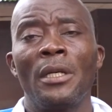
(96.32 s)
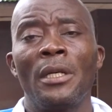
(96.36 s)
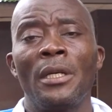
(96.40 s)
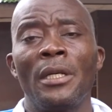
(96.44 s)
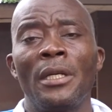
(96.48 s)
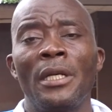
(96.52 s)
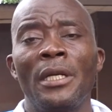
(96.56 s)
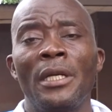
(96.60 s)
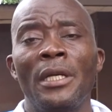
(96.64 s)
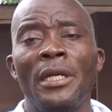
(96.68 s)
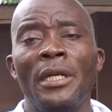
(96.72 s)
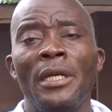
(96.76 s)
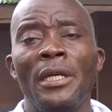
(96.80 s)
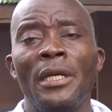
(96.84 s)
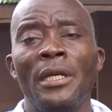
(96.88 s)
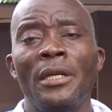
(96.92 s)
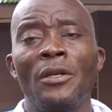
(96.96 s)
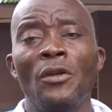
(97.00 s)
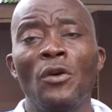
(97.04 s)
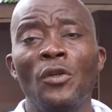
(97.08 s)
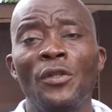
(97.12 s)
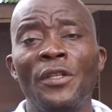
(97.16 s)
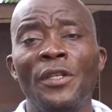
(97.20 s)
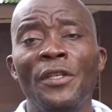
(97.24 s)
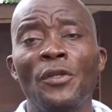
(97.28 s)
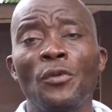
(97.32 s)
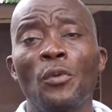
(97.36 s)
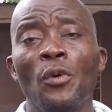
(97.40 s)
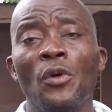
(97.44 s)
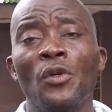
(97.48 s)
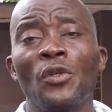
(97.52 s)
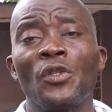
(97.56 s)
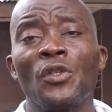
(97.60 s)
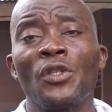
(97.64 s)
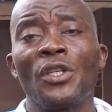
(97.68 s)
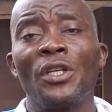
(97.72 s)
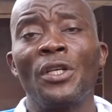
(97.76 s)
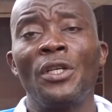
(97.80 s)
The notice
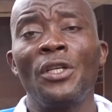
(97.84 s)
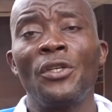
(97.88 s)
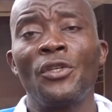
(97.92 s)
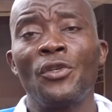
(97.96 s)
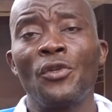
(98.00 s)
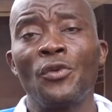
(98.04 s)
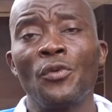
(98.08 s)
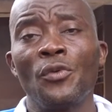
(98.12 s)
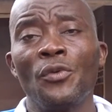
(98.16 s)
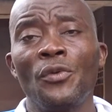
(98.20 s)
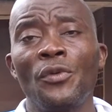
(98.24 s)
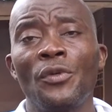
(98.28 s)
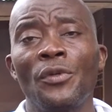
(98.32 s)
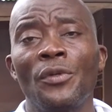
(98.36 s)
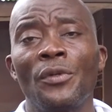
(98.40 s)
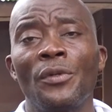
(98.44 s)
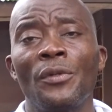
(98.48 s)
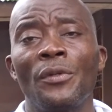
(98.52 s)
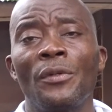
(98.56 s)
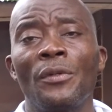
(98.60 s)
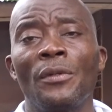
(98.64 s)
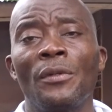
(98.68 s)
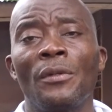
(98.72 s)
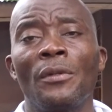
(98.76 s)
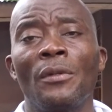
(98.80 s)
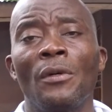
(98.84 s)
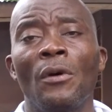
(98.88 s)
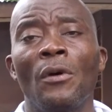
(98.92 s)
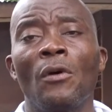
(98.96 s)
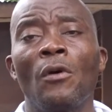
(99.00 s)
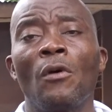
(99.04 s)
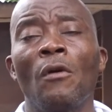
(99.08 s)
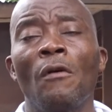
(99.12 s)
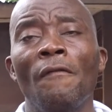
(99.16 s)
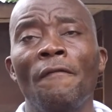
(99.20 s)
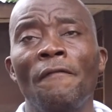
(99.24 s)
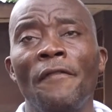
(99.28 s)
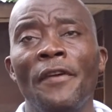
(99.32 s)
was issued or
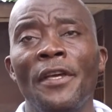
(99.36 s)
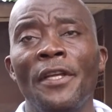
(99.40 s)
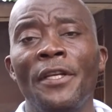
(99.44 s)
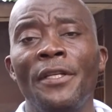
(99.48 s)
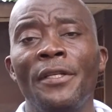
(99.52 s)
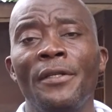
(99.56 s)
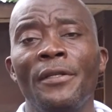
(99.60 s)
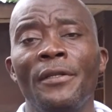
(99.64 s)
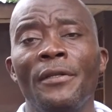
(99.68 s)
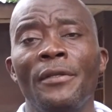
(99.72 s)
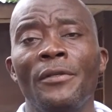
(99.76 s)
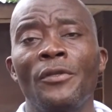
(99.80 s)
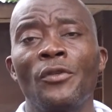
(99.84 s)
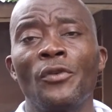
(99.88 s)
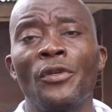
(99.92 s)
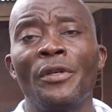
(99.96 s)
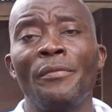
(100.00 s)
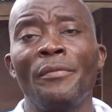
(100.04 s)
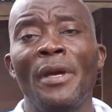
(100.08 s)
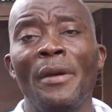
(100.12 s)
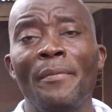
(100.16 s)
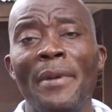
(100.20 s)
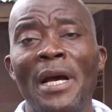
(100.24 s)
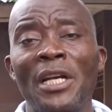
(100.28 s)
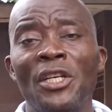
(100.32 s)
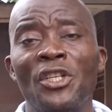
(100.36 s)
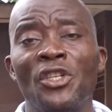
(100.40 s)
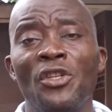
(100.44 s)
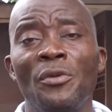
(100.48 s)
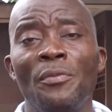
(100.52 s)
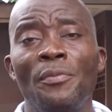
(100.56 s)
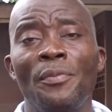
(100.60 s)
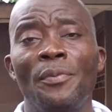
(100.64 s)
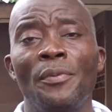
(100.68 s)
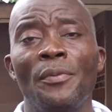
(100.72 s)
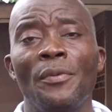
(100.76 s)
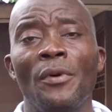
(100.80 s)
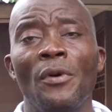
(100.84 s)
conveyed to the membership
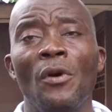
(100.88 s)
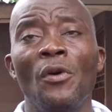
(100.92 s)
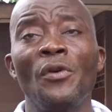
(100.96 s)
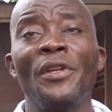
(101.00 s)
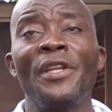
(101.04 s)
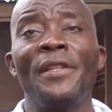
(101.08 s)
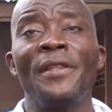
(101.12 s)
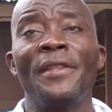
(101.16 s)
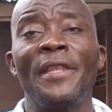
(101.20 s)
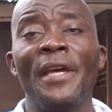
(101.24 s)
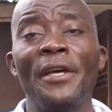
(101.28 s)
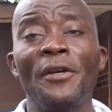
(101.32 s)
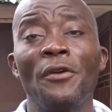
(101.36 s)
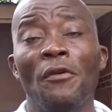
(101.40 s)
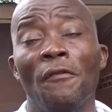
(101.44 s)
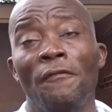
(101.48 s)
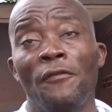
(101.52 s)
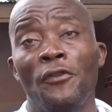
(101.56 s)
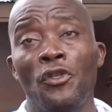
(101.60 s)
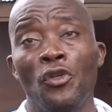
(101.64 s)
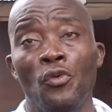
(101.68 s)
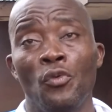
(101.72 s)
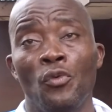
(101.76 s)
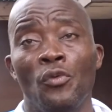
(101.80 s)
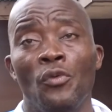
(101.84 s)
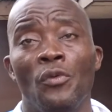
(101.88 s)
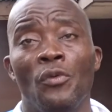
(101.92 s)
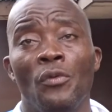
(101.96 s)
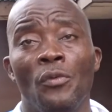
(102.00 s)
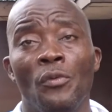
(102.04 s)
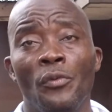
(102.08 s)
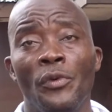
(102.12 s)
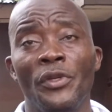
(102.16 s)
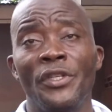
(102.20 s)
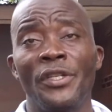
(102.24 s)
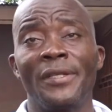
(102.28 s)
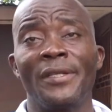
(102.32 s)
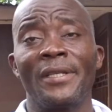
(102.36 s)
on the 3rd of June,
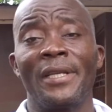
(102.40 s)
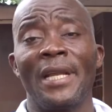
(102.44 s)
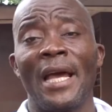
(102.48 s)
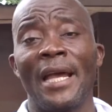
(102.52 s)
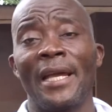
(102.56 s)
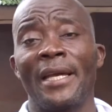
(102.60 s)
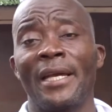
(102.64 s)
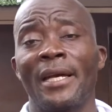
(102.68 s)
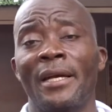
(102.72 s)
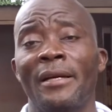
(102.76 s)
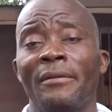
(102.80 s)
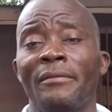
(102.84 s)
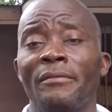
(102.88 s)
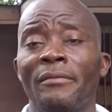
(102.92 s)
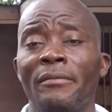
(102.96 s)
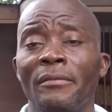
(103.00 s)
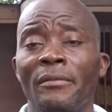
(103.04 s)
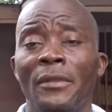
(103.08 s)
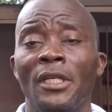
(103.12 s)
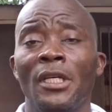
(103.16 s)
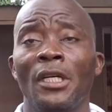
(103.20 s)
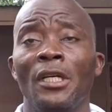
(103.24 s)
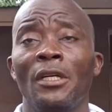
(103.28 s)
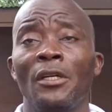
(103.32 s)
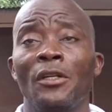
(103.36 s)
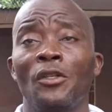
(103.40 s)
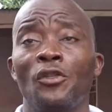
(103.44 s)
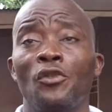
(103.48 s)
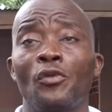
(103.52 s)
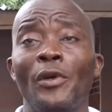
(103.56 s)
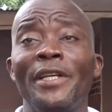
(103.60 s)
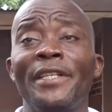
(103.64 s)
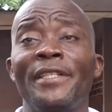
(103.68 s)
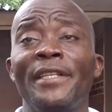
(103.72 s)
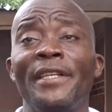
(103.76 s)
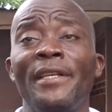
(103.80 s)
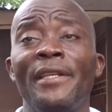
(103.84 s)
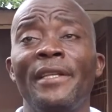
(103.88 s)
which is like
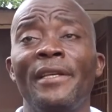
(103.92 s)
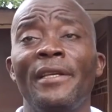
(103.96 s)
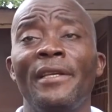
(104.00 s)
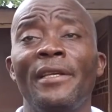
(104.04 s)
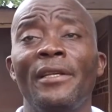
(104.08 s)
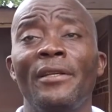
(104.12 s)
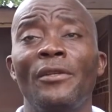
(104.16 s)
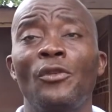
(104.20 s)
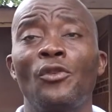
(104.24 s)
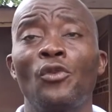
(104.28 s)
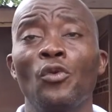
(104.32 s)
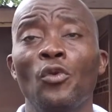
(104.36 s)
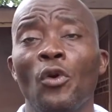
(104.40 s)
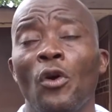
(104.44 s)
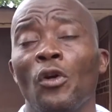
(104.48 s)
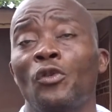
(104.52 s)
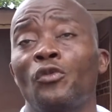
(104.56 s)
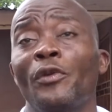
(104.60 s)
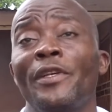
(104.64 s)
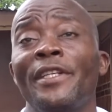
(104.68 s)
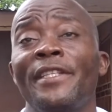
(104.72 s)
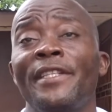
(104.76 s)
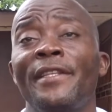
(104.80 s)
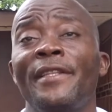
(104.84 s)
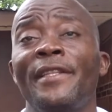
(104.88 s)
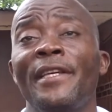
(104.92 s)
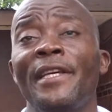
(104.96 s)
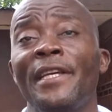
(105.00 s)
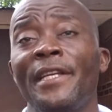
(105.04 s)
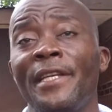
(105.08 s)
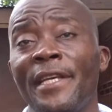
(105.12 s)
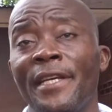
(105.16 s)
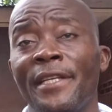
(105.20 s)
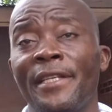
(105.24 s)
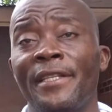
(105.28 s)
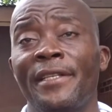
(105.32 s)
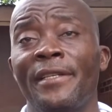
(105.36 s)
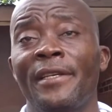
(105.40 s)
22 or 23
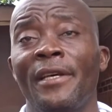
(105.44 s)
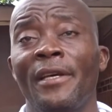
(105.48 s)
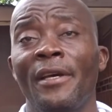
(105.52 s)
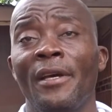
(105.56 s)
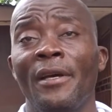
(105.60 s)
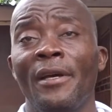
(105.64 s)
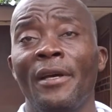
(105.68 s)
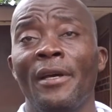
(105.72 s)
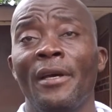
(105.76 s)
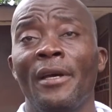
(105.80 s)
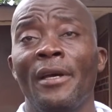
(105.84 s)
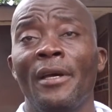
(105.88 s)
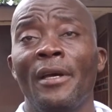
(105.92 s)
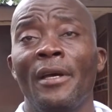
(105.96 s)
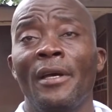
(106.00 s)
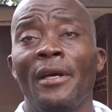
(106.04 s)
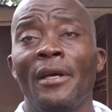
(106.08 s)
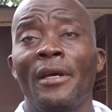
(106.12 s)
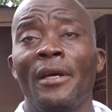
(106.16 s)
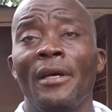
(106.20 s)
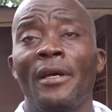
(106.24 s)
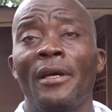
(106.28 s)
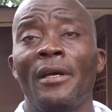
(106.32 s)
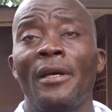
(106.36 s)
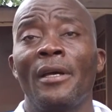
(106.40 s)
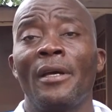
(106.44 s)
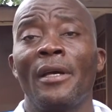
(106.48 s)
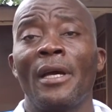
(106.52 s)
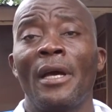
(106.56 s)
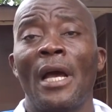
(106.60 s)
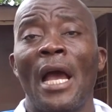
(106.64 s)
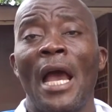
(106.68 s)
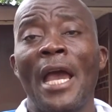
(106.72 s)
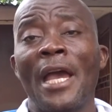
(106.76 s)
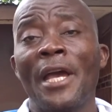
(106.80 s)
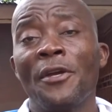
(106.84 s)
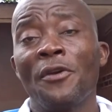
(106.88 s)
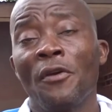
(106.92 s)
days
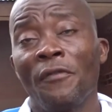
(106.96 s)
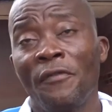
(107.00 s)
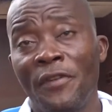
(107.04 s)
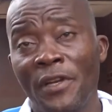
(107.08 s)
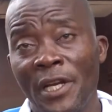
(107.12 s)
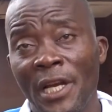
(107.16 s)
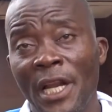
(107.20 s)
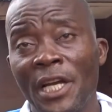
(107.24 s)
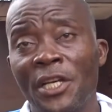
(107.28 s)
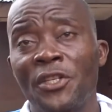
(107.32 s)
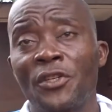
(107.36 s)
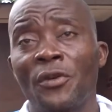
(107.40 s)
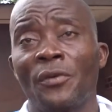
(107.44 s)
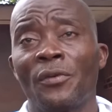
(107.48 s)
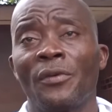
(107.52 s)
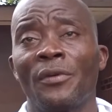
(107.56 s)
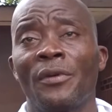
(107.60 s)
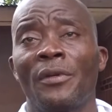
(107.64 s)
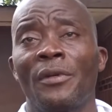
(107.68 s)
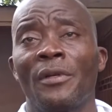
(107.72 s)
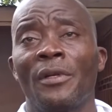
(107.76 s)
ahead of the election.